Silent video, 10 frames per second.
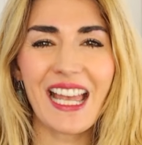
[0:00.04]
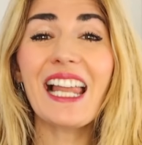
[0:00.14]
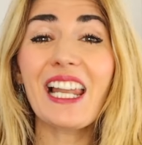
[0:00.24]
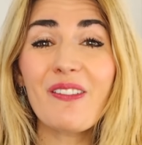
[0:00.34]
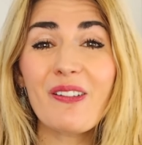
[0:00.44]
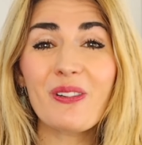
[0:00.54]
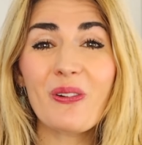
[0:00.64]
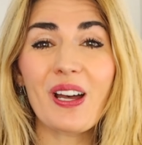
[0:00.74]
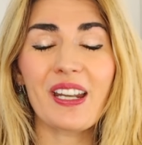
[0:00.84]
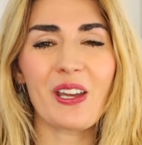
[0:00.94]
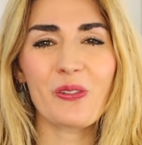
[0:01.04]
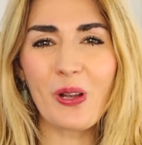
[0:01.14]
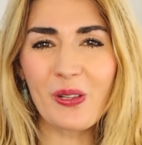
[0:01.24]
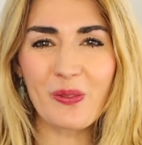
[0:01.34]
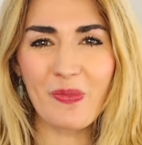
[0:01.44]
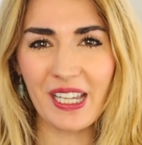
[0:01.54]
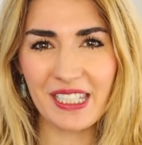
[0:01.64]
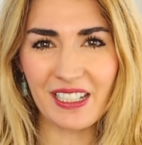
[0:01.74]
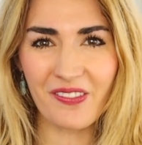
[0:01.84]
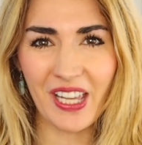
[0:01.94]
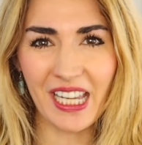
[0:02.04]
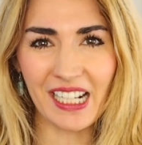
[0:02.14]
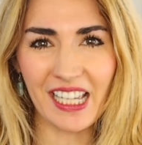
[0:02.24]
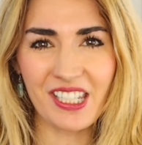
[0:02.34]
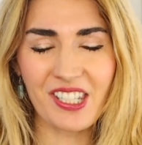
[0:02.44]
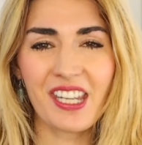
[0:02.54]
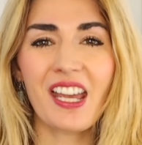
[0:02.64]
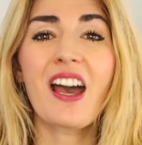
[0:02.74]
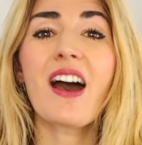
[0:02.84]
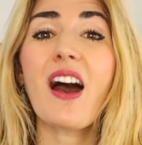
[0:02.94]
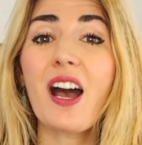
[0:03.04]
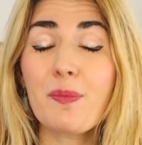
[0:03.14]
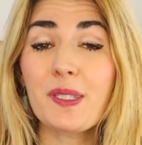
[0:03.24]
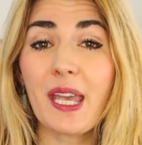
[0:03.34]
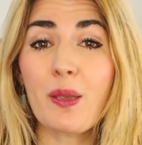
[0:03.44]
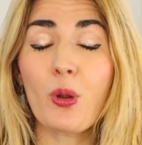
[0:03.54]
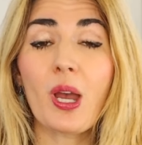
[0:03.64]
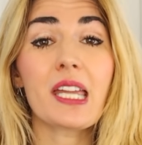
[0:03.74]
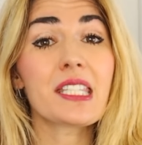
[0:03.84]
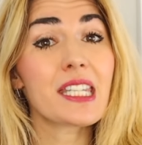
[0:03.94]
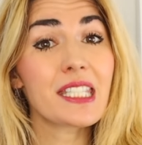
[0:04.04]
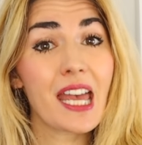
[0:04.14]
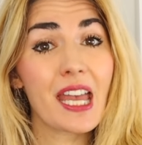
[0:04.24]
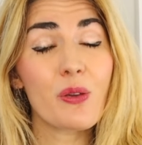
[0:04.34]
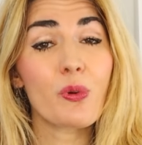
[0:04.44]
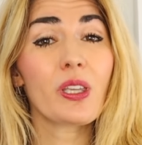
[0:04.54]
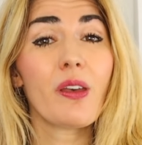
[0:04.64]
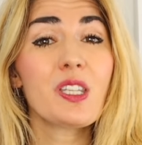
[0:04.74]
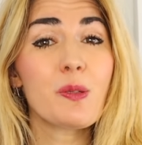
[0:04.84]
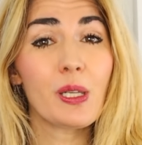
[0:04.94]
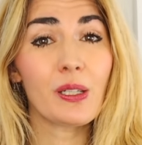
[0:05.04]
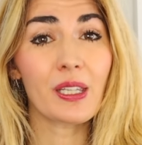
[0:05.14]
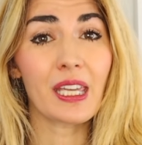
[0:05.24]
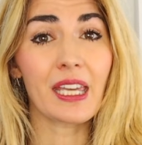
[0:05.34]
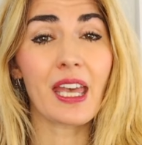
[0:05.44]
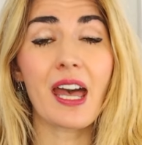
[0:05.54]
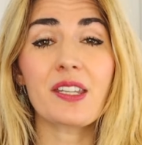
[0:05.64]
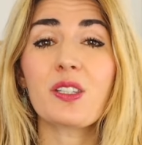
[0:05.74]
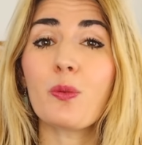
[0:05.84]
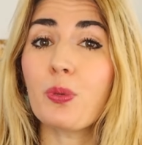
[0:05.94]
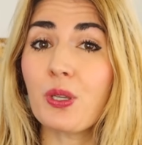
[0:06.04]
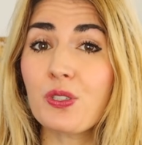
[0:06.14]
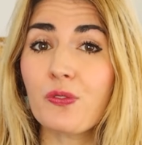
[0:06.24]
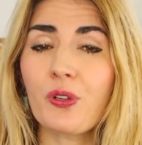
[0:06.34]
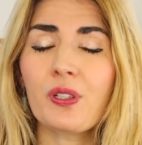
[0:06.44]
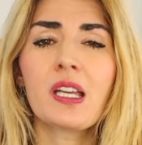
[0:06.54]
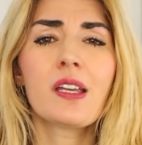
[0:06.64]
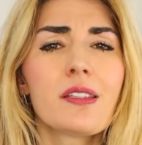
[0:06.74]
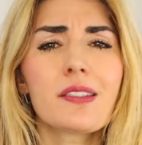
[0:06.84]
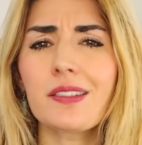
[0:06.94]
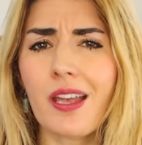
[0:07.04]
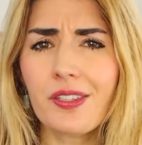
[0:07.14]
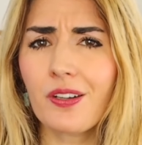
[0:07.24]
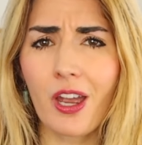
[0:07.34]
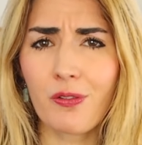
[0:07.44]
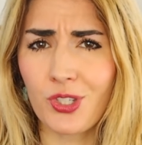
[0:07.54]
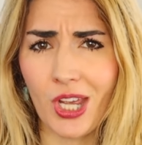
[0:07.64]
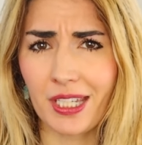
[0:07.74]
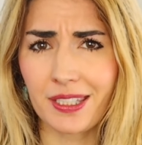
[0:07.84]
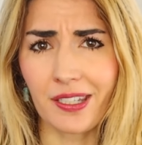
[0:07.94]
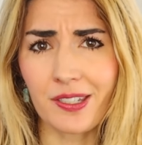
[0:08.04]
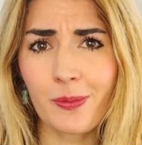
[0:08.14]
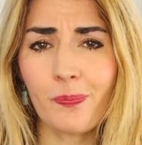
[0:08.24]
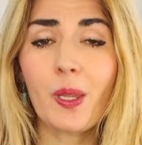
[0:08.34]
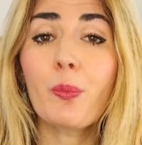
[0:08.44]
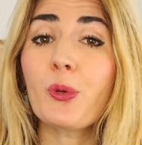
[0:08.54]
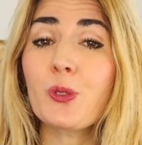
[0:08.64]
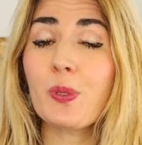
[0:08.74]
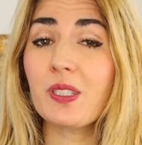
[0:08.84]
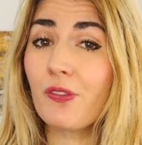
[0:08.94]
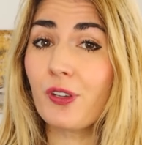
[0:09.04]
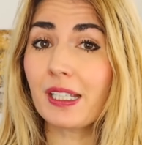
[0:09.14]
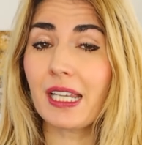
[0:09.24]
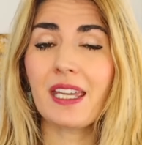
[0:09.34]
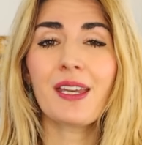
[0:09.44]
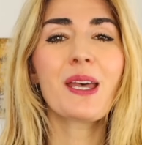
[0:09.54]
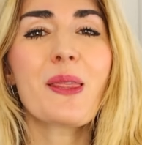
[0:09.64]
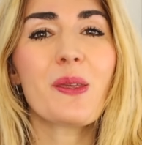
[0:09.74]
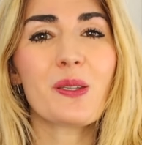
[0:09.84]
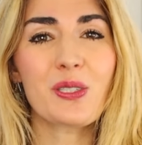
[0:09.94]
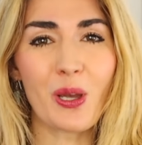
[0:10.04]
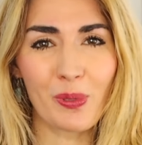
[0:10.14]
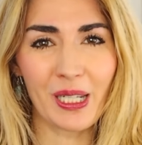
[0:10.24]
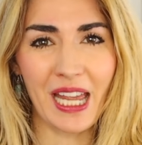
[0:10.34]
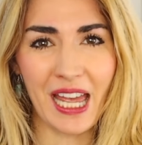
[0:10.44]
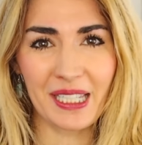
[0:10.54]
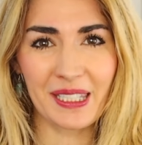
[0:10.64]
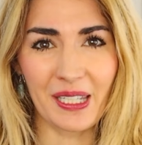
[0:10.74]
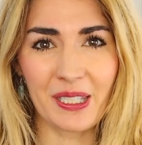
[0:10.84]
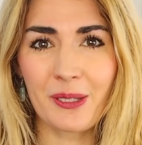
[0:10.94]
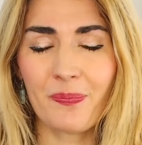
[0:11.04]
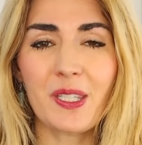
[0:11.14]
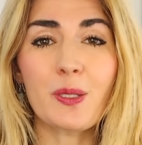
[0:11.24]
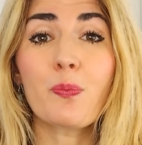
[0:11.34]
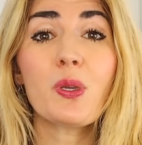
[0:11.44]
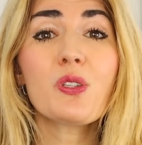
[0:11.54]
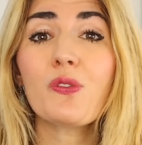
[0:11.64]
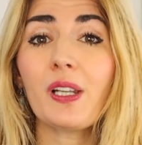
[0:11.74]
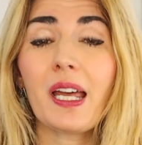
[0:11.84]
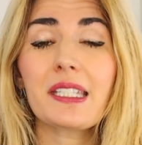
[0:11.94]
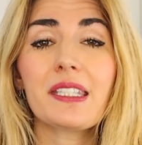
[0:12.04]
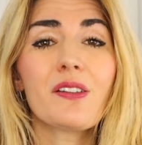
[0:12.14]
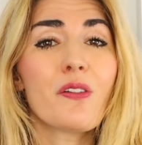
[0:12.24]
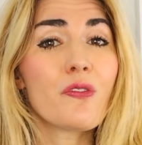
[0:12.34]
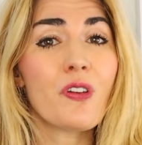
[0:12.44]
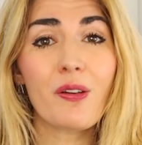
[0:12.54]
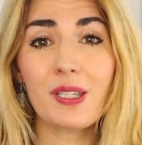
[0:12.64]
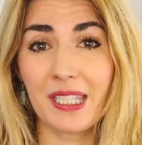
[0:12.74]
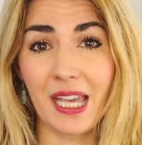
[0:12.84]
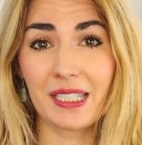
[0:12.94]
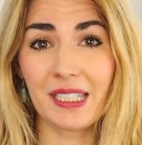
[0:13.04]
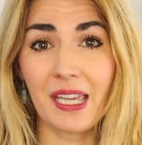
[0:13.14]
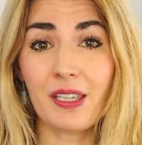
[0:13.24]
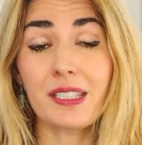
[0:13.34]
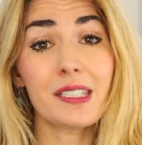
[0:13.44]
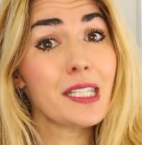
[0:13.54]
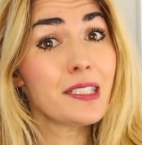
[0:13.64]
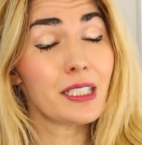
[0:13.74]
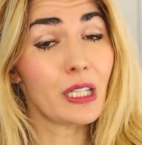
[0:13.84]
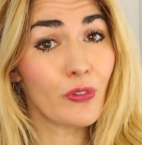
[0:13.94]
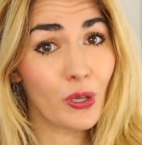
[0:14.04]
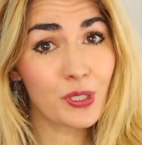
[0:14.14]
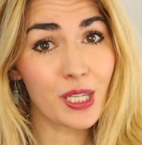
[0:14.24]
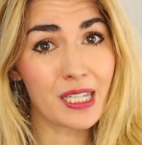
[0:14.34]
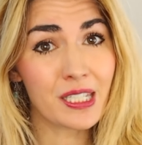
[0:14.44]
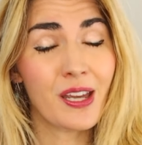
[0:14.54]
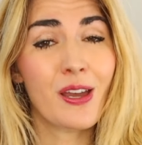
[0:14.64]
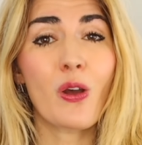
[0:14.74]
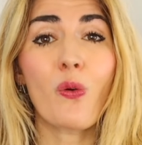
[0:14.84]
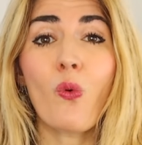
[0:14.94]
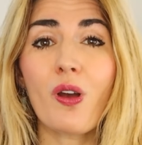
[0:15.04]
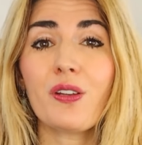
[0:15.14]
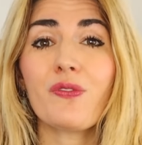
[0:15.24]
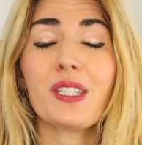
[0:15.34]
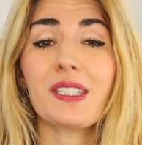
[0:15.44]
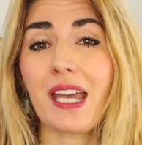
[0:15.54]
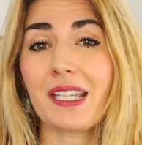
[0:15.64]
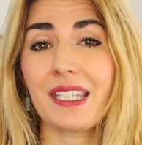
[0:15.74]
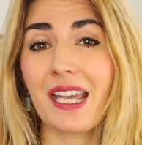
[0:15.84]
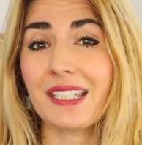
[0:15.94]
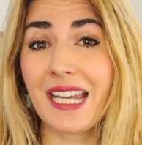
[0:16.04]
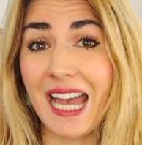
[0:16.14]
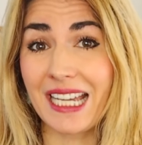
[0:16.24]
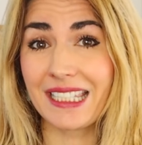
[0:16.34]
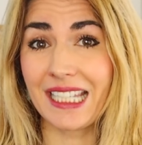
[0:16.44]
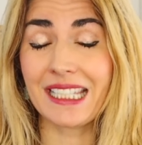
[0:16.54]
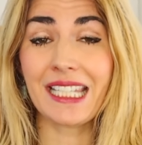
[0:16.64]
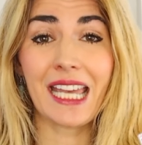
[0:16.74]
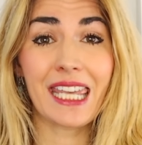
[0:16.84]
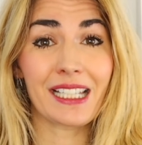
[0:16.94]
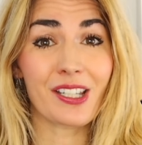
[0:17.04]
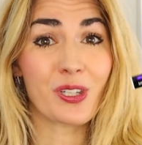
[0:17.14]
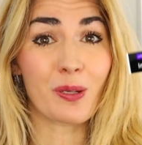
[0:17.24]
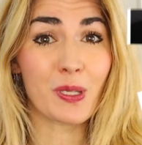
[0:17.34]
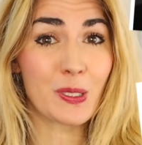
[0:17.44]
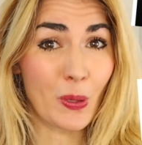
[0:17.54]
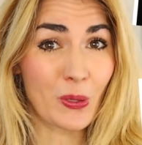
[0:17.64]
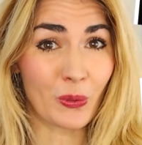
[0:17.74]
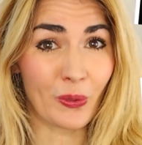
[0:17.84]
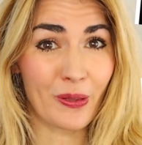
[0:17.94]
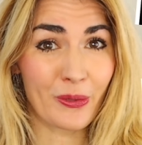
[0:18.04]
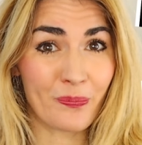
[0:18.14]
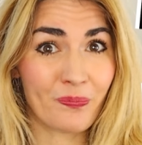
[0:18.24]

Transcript: Hello everyone and welcome back to Love English. I'm Sabrah and today we're going to be looking at the beautiful Southern Irish accent, more specifically the Dublin accent. It's a beautiful accent, very sexy, consistently voted one of the sexiest accents that English can be spoken with.